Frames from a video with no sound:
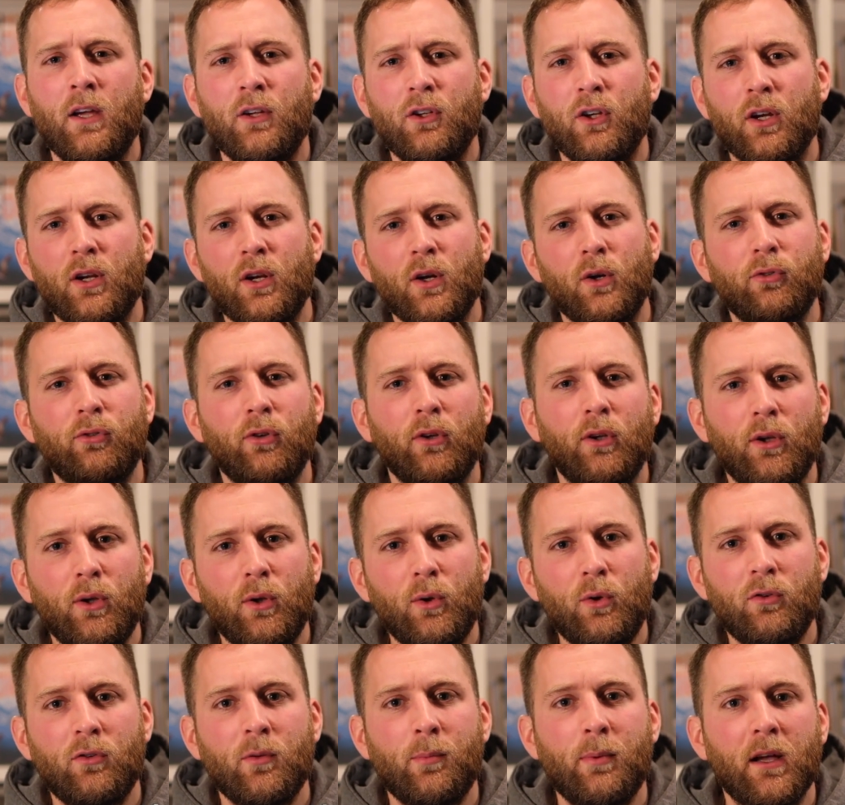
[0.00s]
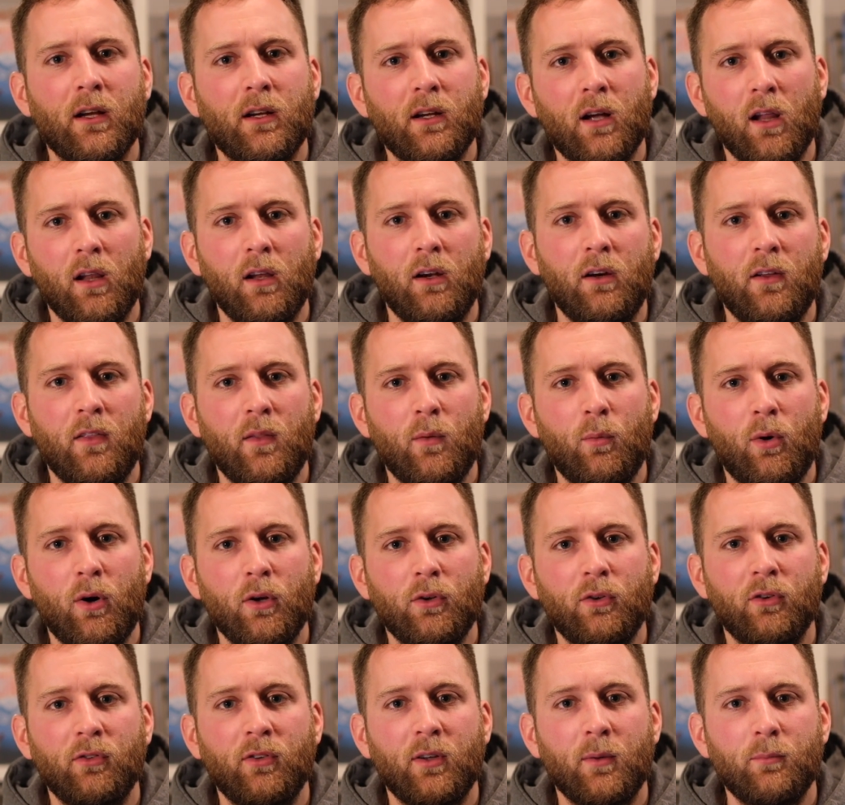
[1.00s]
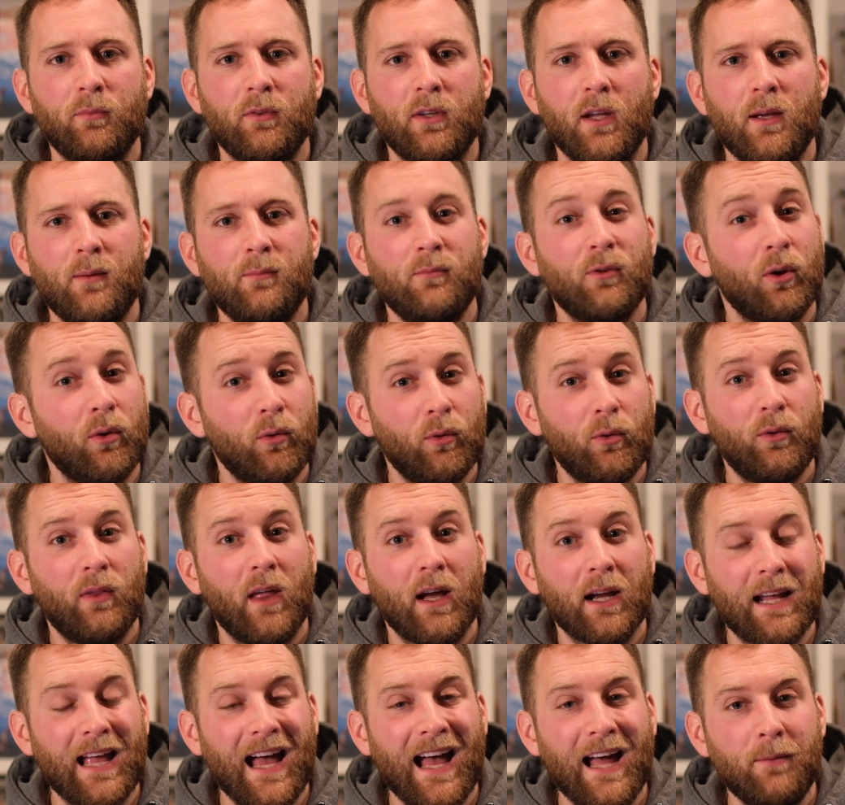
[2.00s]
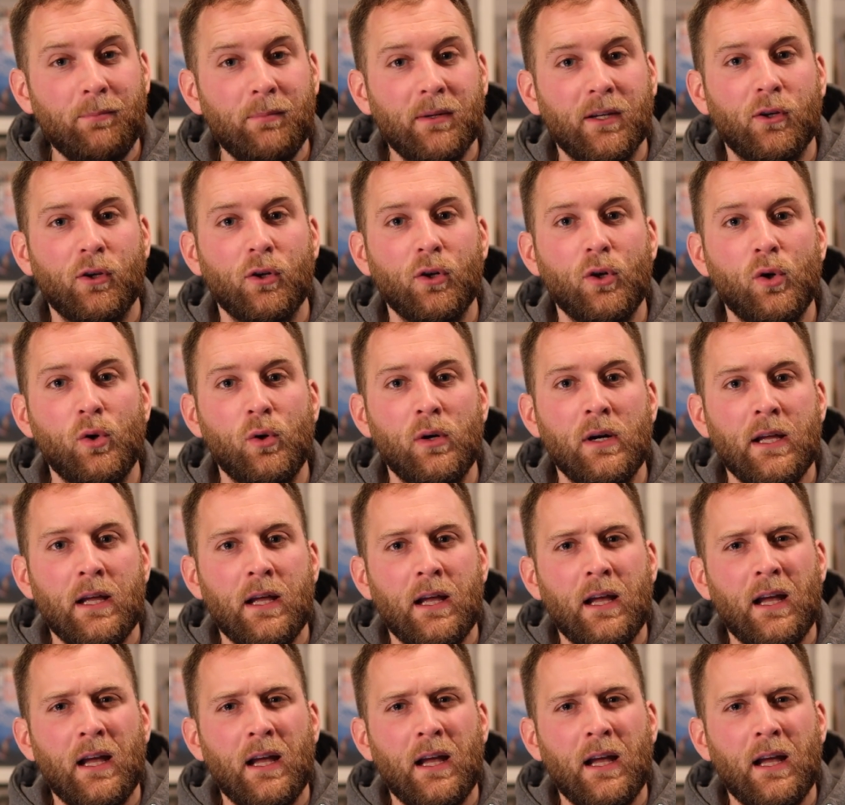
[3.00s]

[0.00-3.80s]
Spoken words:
You can also lose a bit of colour in the water sometimes, although that can be cool,